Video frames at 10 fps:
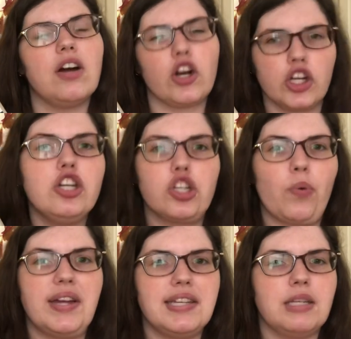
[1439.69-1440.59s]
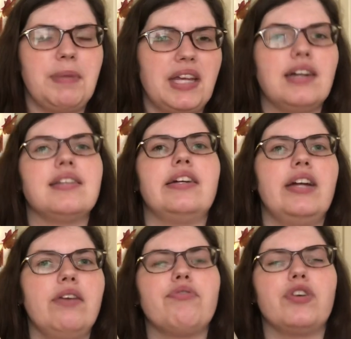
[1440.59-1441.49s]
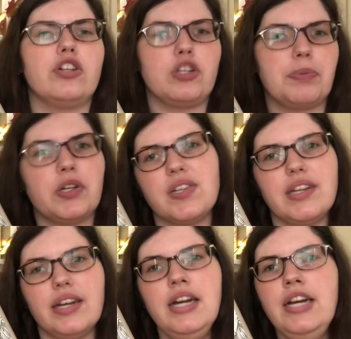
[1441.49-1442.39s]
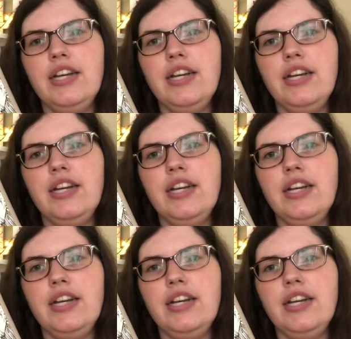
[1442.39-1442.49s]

are good choices because they're in first person.